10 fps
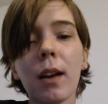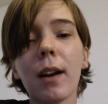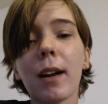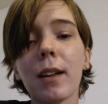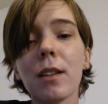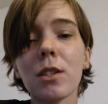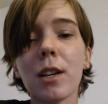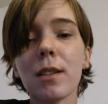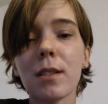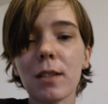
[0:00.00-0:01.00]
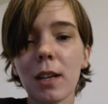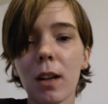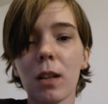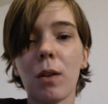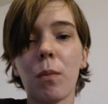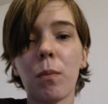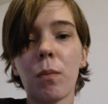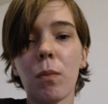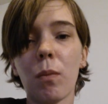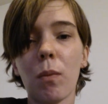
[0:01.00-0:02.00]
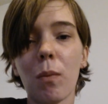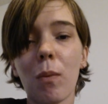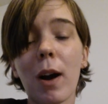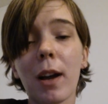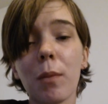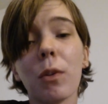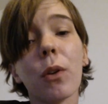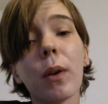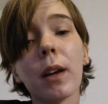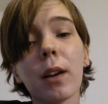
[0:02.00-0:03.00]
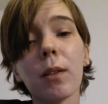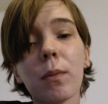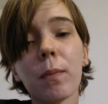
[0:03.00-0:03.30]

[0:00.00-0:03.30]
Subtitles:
And I got the chance to tell them why I'm doing it.